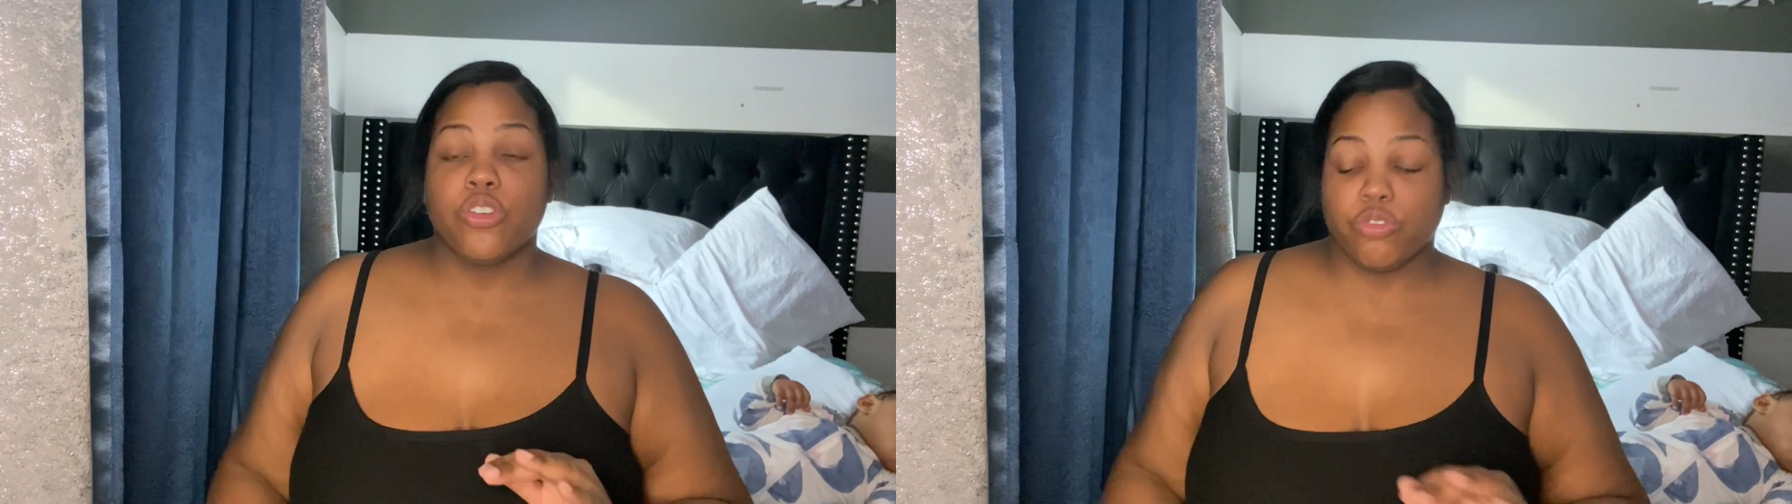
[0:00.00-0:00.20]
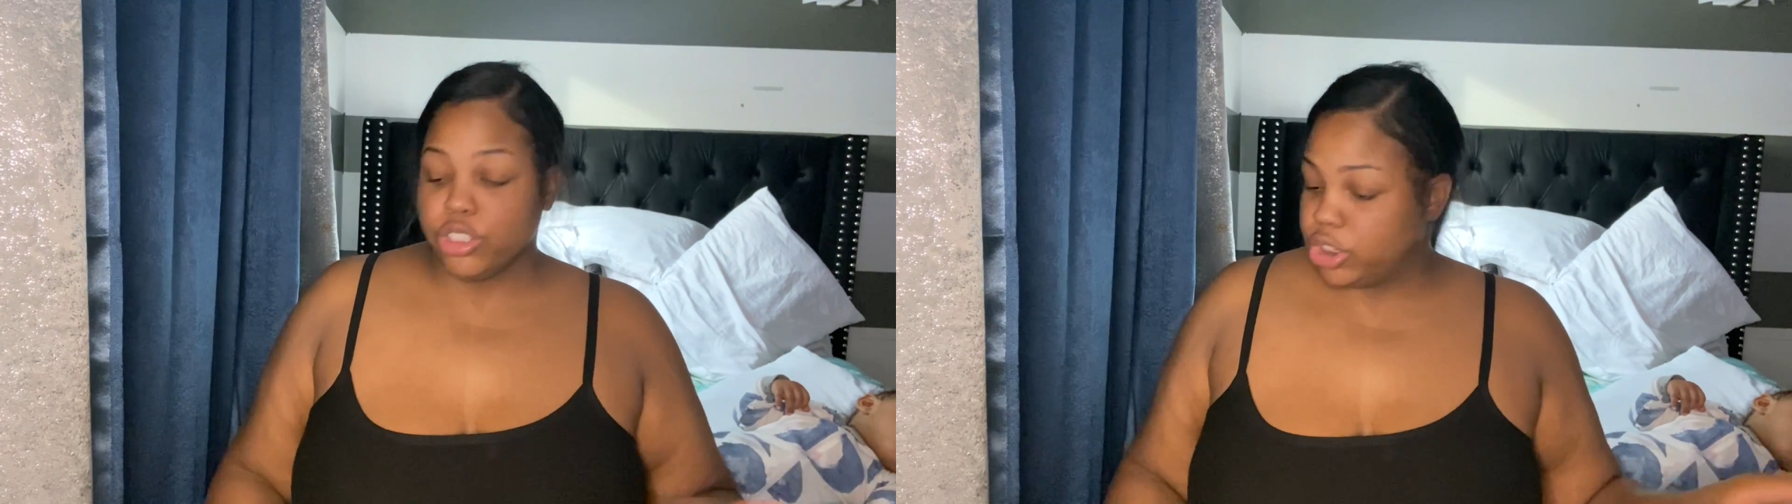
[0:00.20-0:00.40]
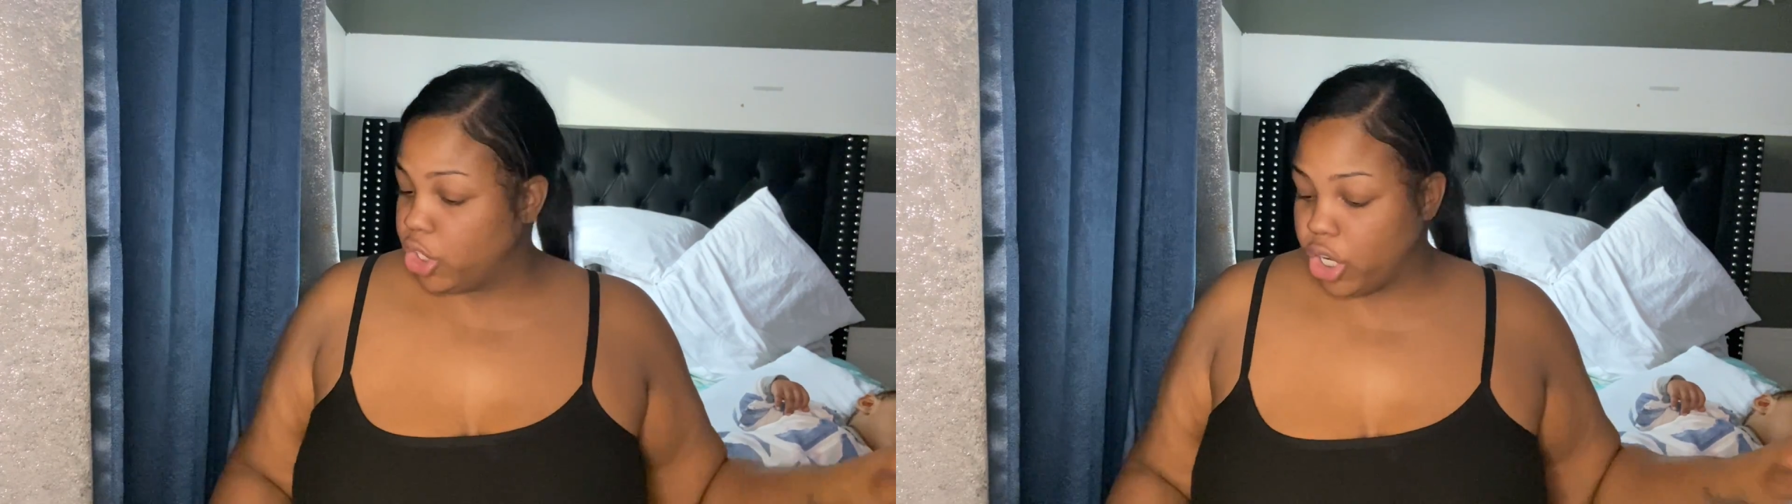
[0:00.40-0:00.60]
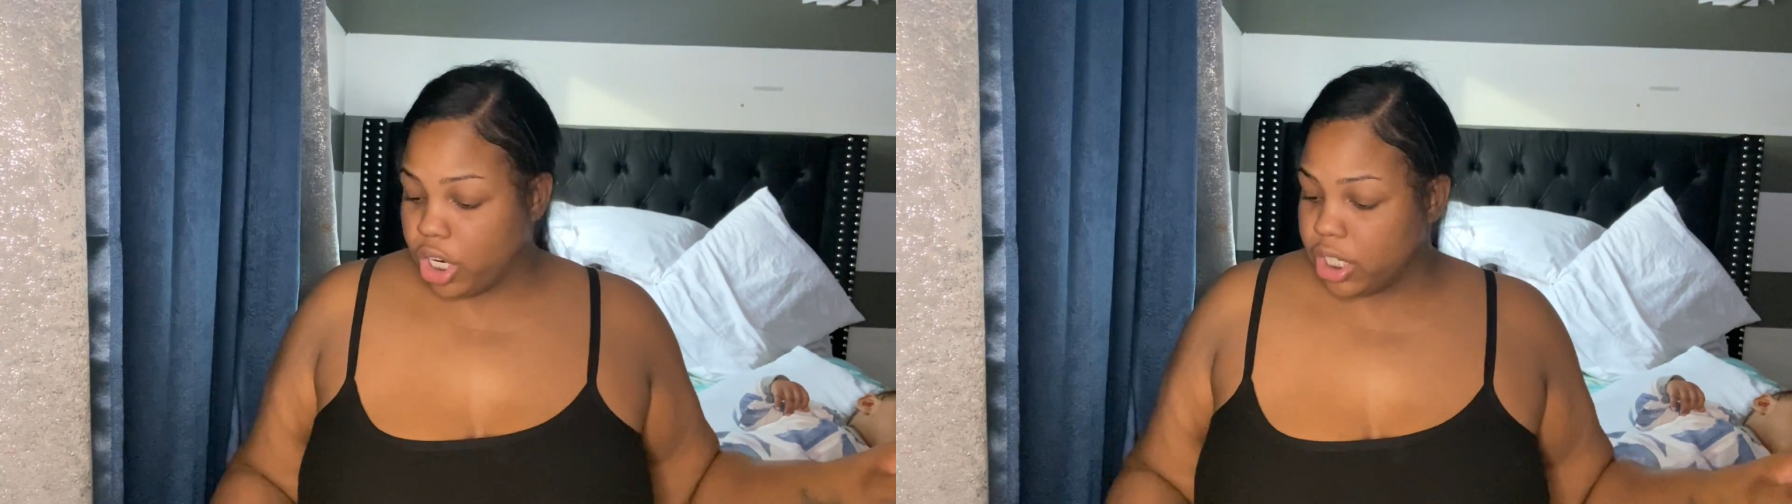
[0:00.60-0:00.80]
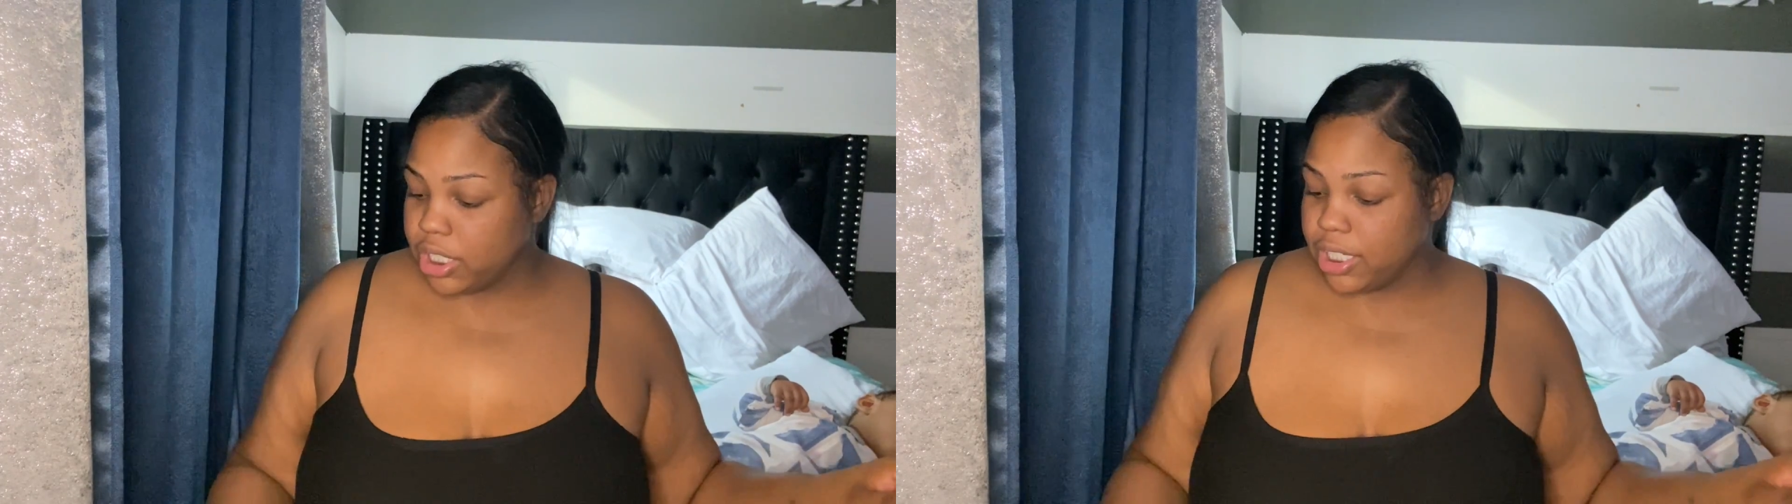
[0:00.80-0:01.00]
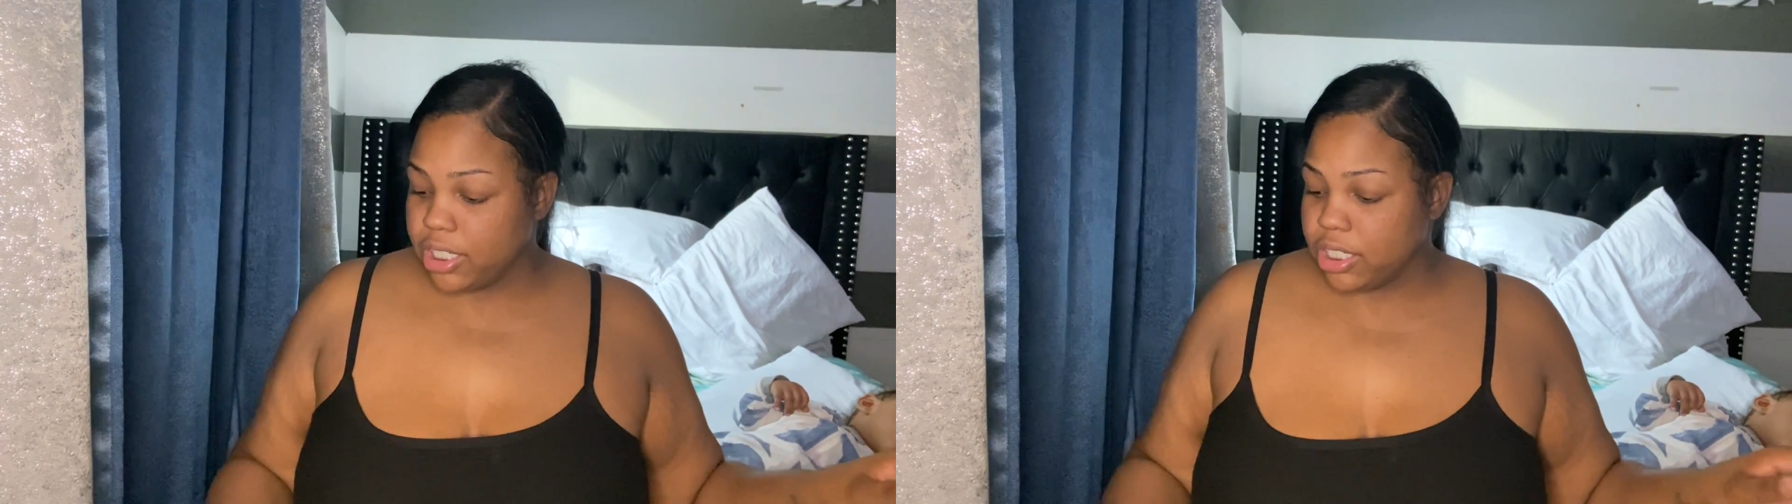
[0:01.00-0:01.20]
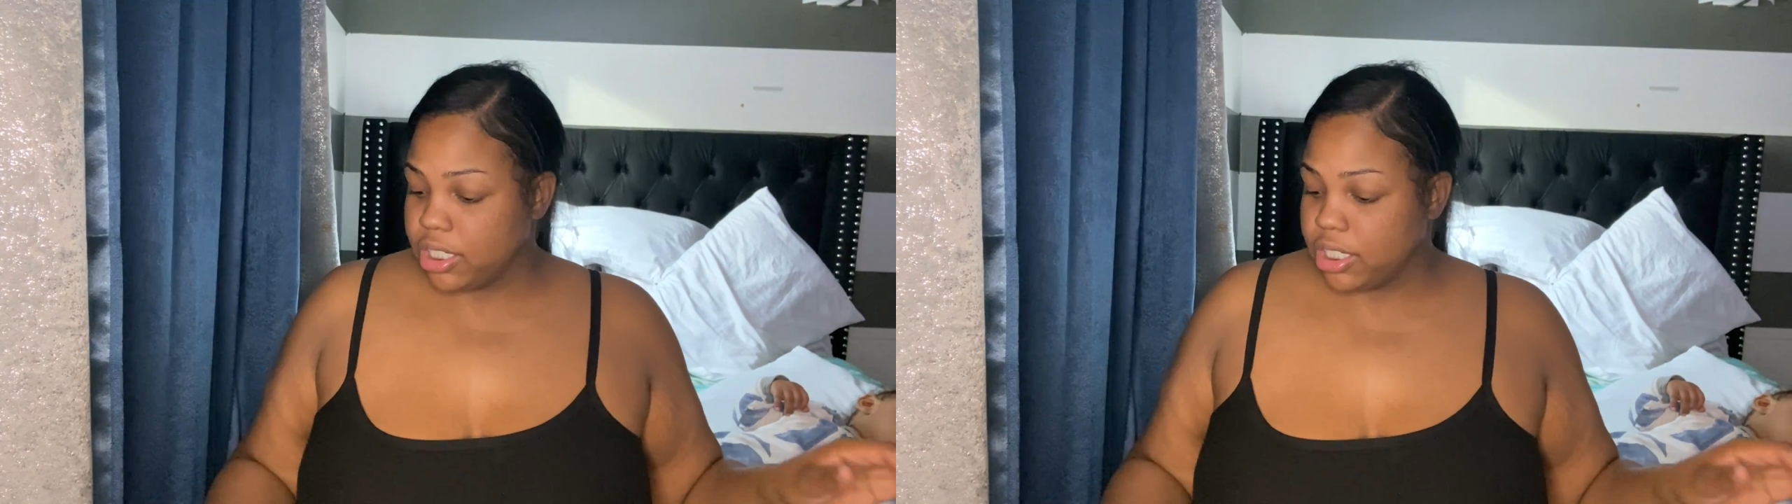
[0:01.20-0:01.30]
retarded,